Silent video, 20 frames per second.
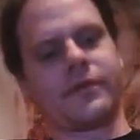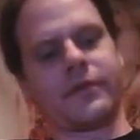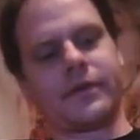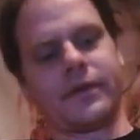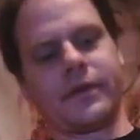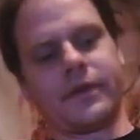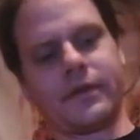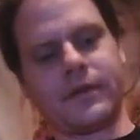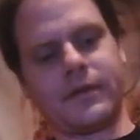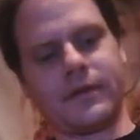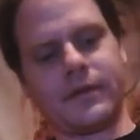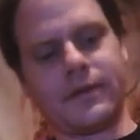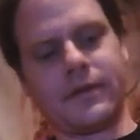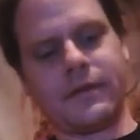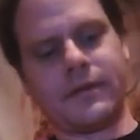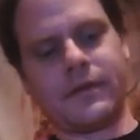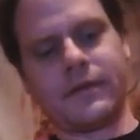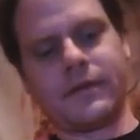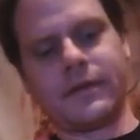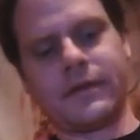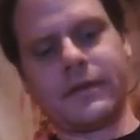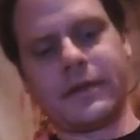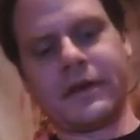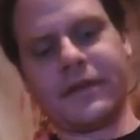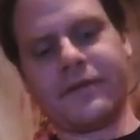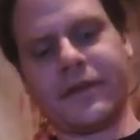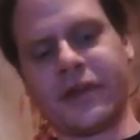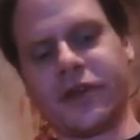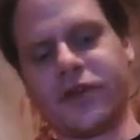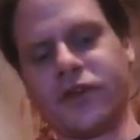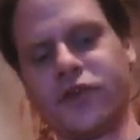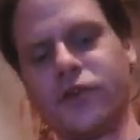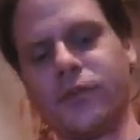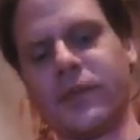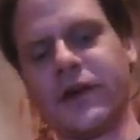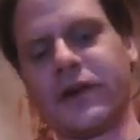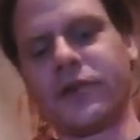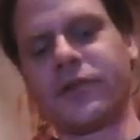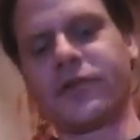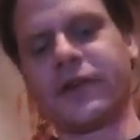the kind of like a new
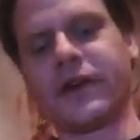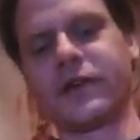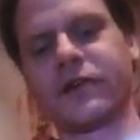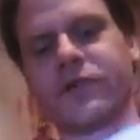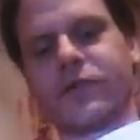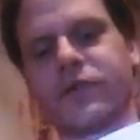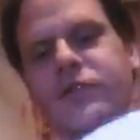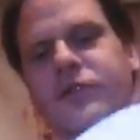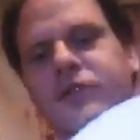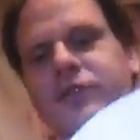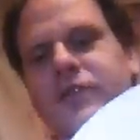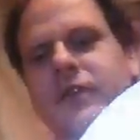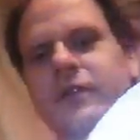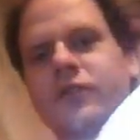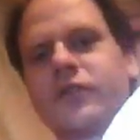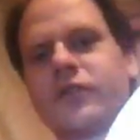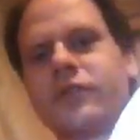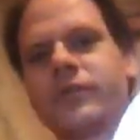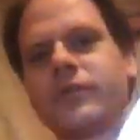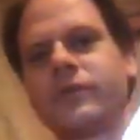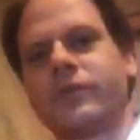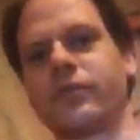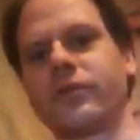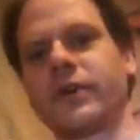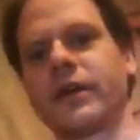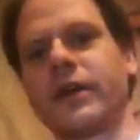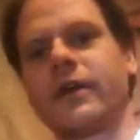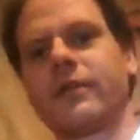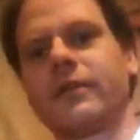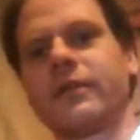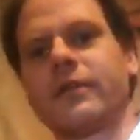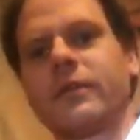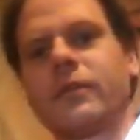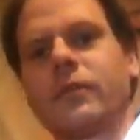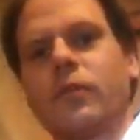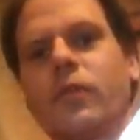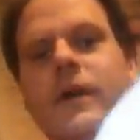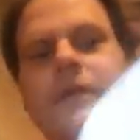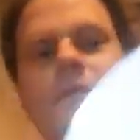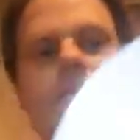metal sound is what she's kind of shooting for now.
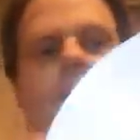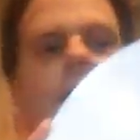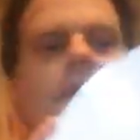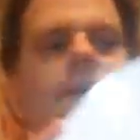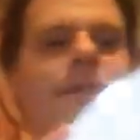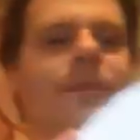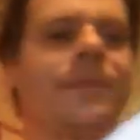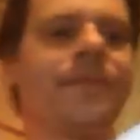White vinyl,